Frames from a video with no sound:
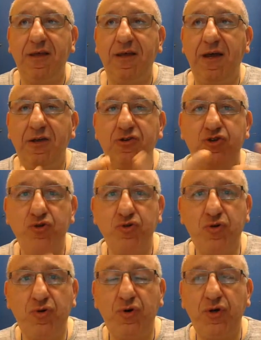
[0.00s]
uh, chew
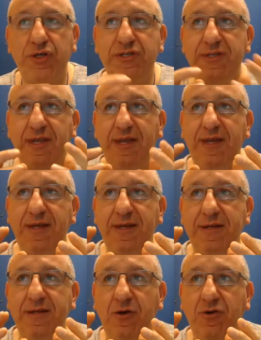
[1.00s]
toys
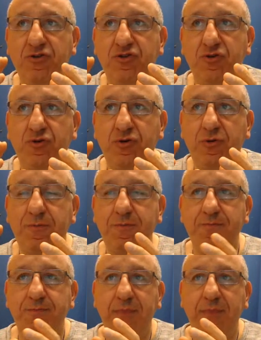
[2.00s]
and also